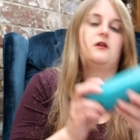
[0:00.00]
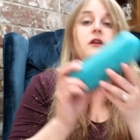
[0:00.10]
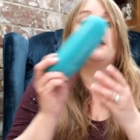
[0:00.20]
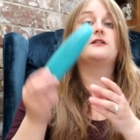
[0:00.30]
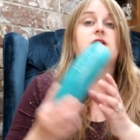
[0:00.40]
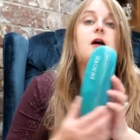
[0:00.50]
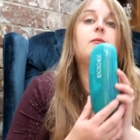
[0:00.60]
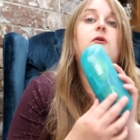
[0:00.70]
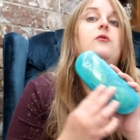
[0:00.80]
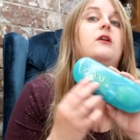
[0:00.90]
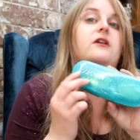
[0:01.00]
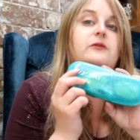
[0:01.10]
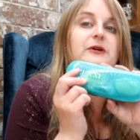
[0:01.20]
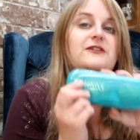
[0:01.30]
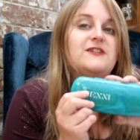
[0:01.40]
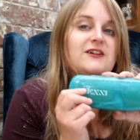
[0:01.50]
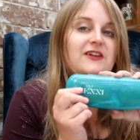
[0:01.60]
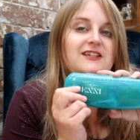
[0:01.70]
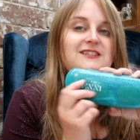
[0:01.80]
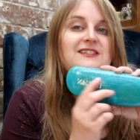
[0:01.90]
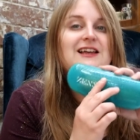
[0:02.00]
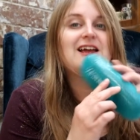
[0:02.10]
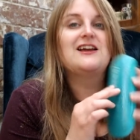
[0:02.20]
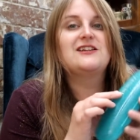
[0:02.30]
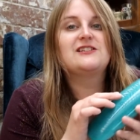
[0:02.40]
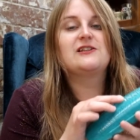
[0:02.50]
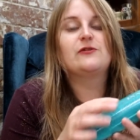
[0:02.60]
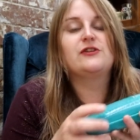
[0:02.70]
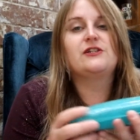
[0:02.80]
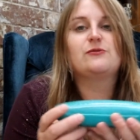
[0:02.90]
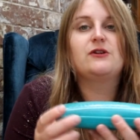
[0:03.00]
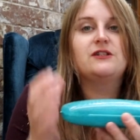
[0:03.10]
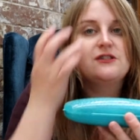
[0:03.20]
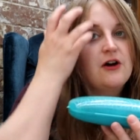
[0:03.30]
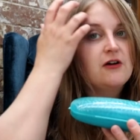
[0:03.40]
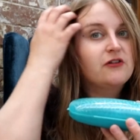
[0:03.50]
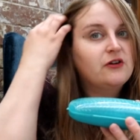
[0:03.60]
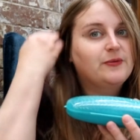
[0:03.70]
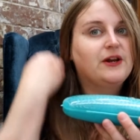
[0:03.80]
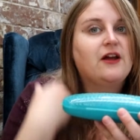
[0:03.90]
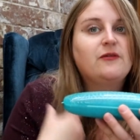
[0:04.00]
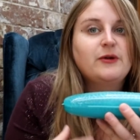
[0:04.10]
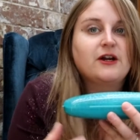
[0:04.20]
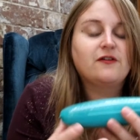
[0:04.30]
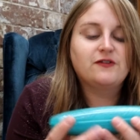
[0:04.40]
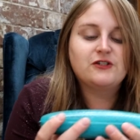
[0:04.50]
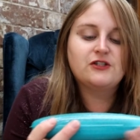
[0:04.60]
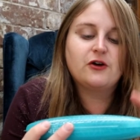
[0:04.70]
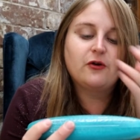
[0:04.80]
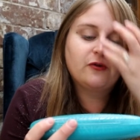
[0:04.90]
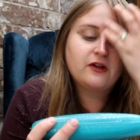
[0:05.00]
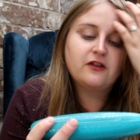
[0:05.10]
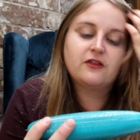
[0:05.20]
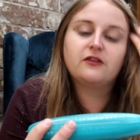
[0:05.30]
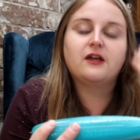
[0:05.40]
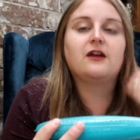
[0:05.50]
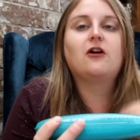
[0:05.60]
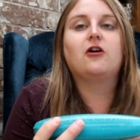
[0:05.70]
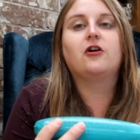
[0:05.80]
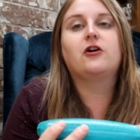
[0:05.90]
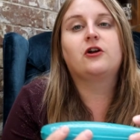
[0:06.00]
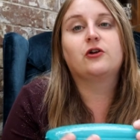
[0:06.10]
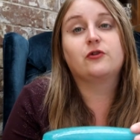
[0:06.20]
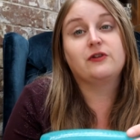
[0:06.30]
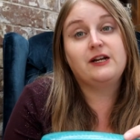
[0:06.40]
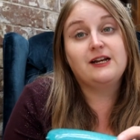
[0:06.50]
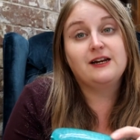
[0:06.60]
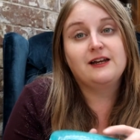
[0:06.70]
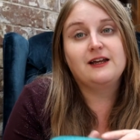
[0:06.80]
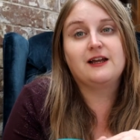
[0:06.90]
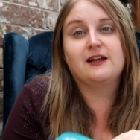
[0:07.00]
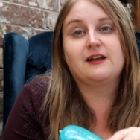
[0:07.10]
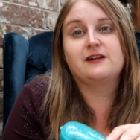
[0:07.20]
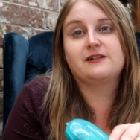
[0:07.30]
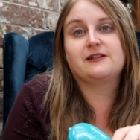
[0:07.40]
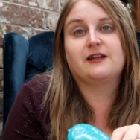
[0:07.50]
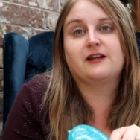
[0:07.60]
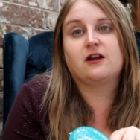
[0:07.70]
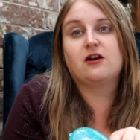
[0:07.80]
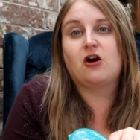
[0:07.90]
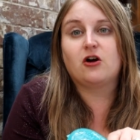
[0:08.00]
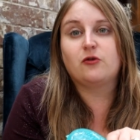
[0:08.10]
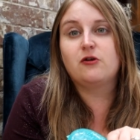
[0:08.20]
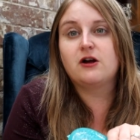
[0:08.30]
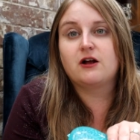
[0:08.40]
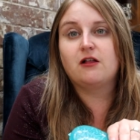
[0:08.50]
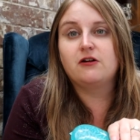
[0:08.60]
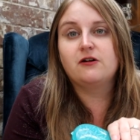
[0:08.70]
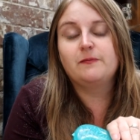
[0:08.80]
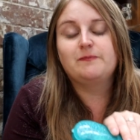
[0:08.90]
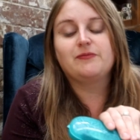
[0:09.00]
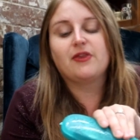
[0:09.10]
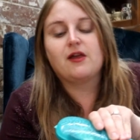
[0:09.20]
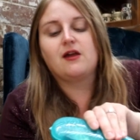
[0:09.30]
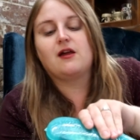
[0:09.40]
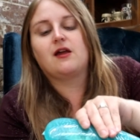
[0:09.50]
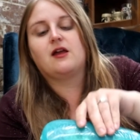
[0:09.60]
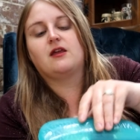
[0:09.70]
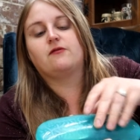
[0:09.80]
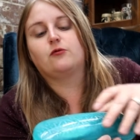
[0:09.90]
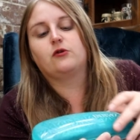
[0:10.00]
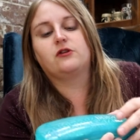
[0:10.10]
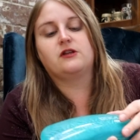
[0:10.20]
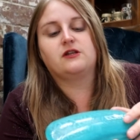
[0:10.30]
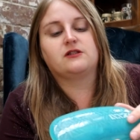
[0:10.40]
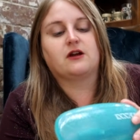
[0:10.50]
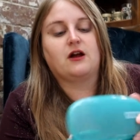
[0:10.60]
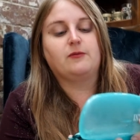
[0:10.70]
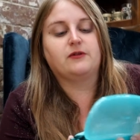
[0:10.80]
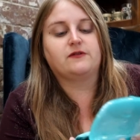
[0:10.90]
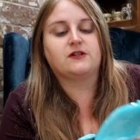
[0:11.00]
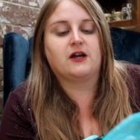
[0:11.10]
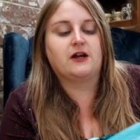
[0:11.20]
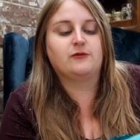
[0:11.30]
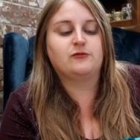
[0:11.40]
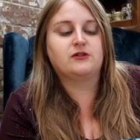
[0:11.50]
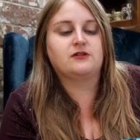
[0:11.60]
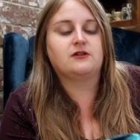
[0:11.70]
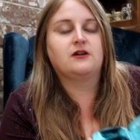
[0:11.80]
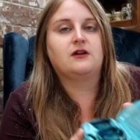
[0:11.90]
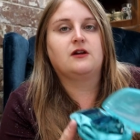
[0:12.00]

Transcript: Next up, ooh, another pair of sunglasses. So these ones are a little bit out of my comfort zone. They are green and like an aqua color. And I've worn these a couple of times.